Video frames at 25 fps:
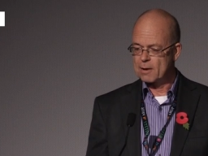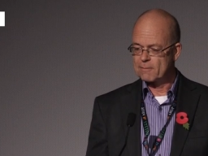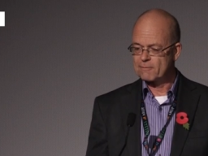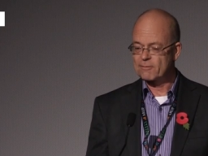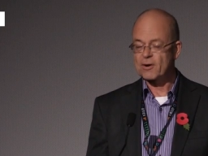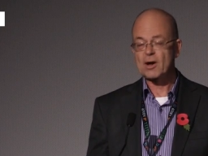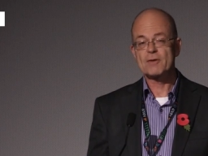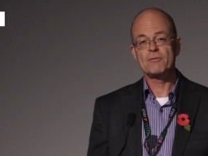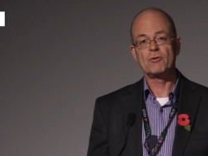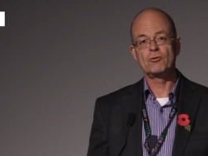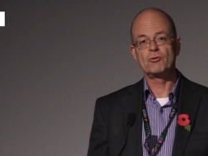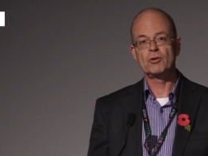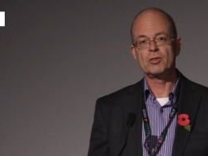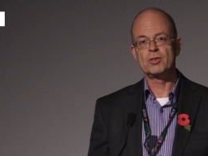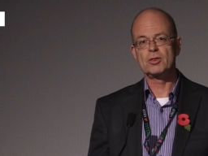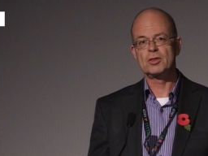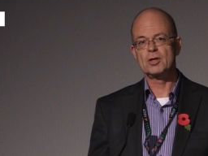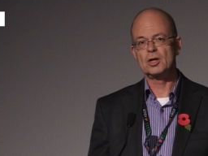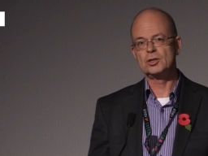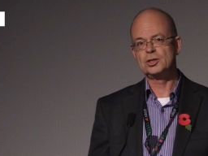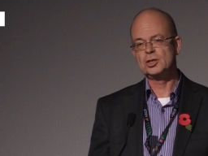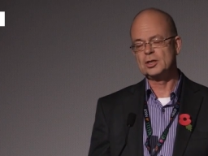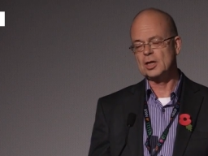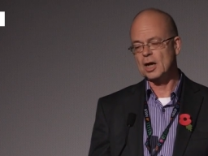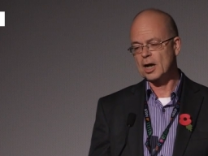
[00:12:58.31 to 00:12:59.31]

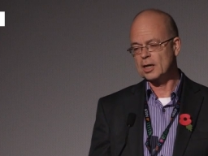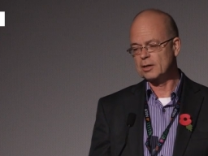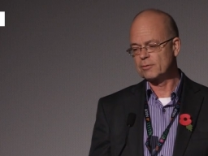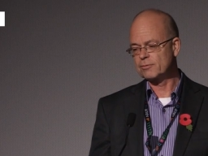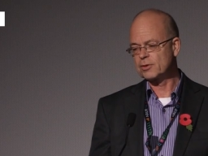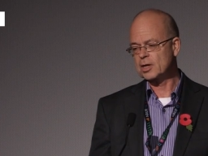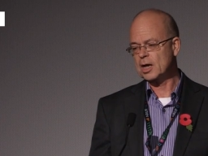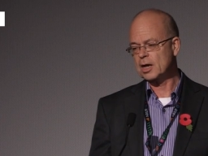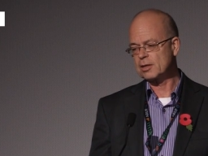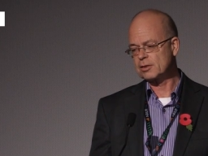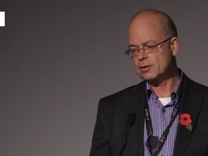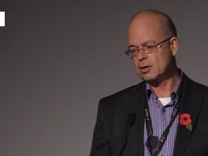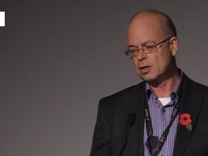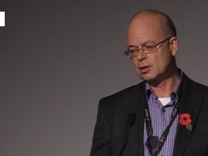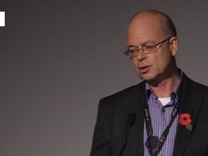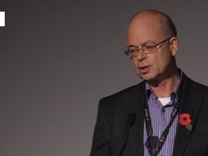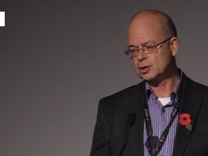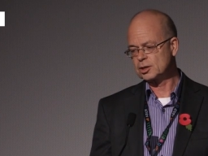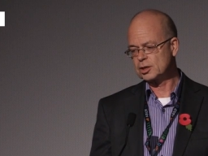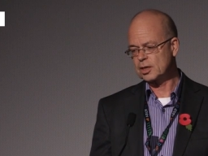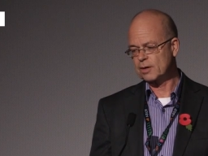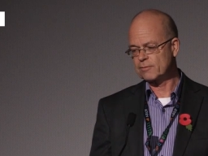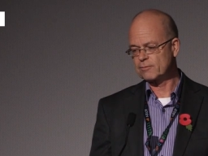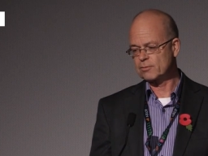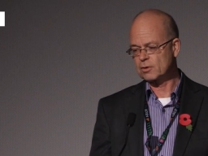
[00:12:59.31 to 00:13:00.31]
539 of the
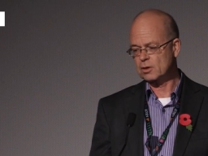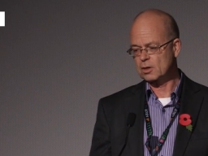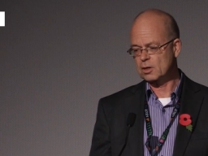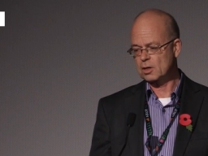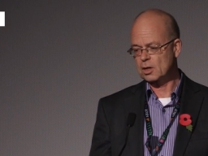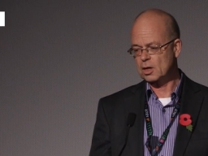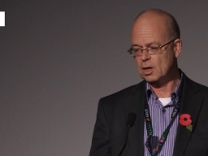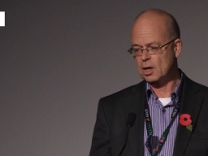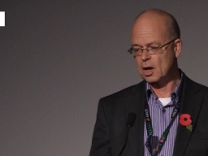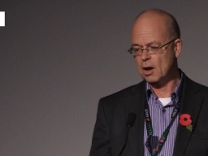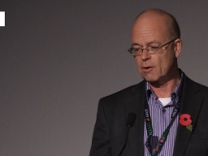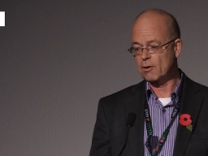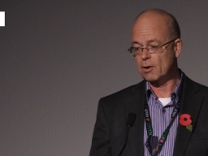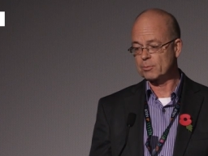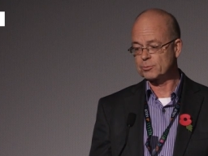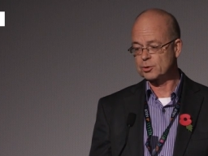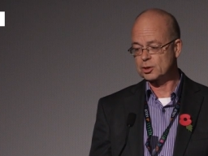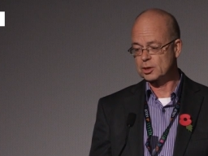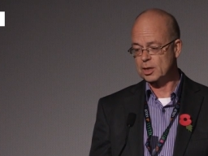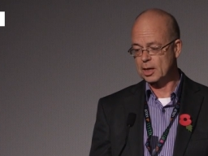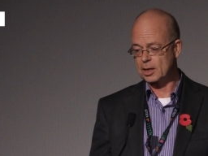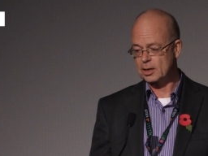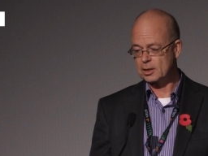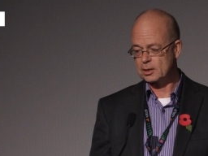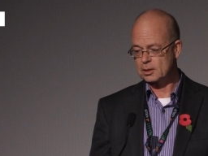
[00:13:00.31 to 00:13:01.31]
837 are up to
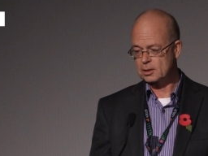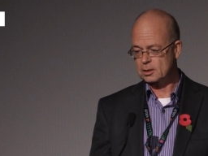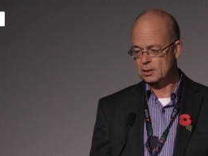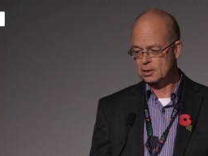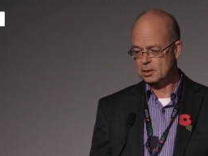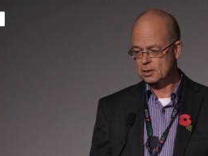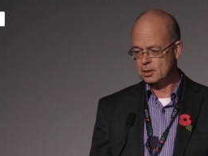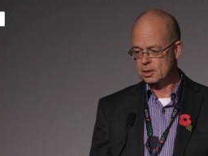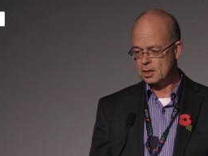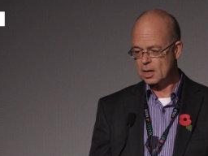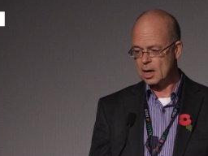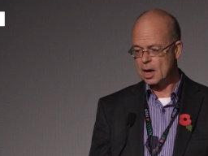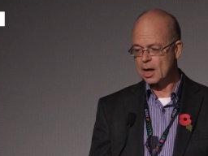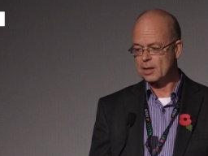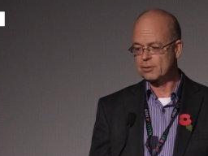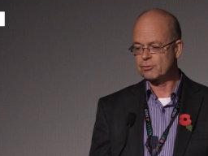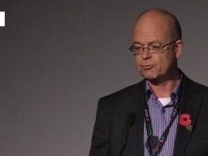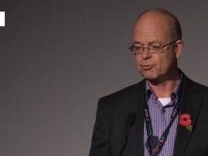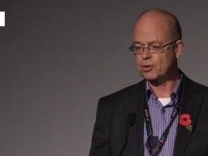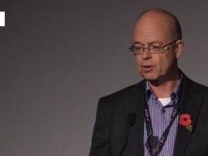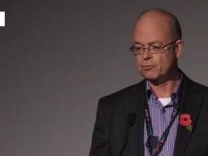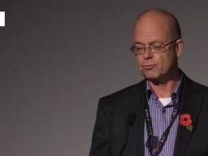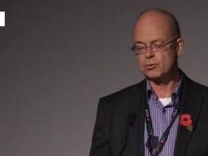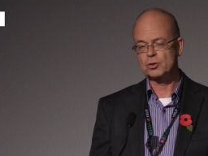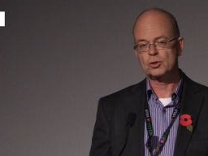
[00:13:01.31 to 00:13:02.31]
date, and
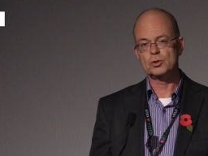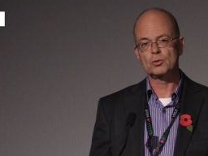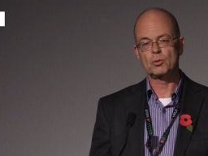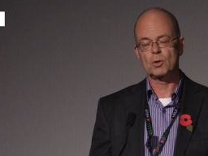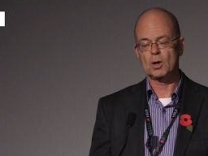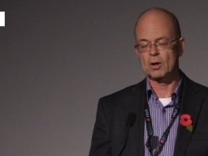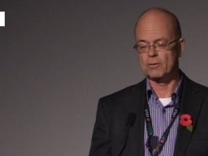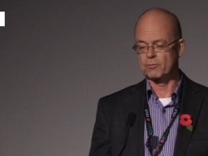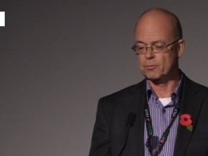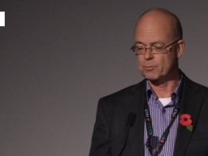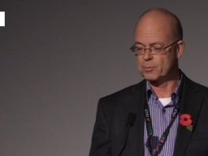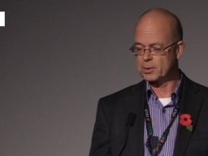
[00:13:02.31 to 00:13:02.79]
312 are